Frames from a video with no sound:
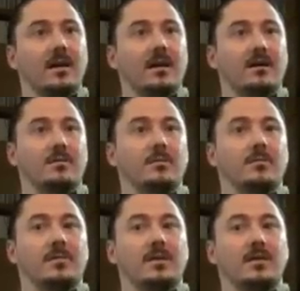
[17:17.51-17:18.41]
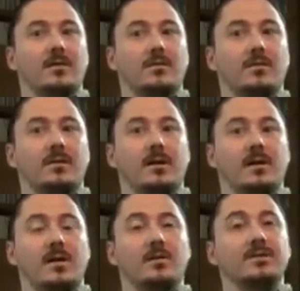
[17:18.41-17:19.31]
You know,
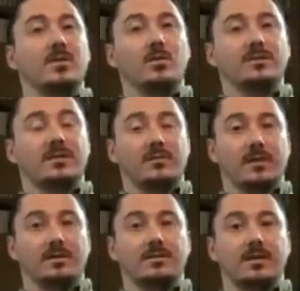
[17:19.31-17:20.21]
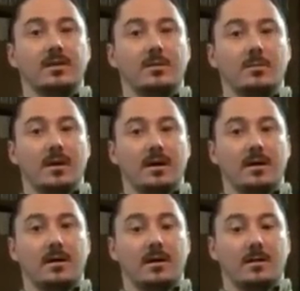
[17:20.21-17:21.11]
I was told several years ago by
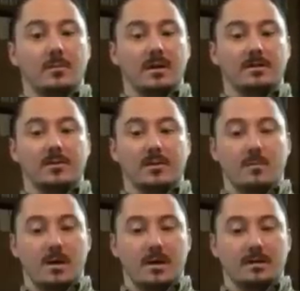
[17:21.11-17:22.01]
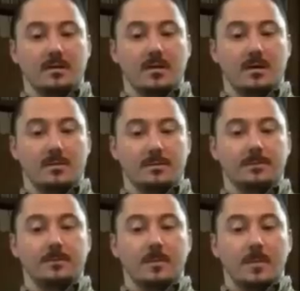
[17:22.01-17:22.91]
a mentor of mine
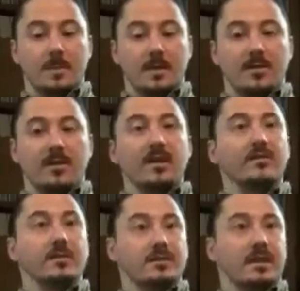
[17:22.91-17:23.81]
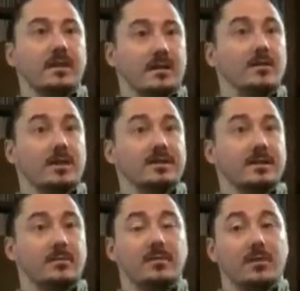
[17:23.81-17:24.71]
that if you, you know, like I
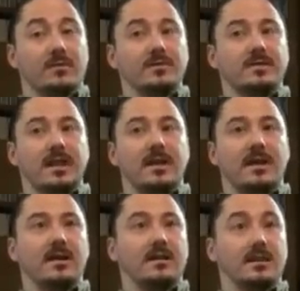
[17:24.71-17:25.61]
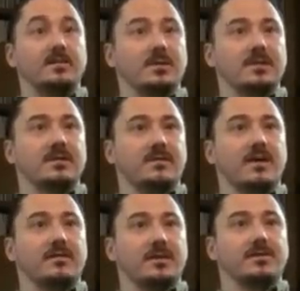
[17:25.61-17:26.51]
said before, if you stay in this business
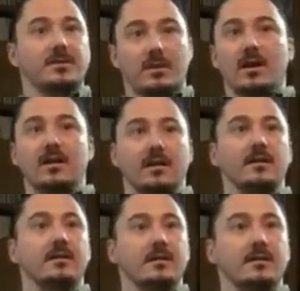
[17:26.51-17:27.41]
5 years, you're lucky,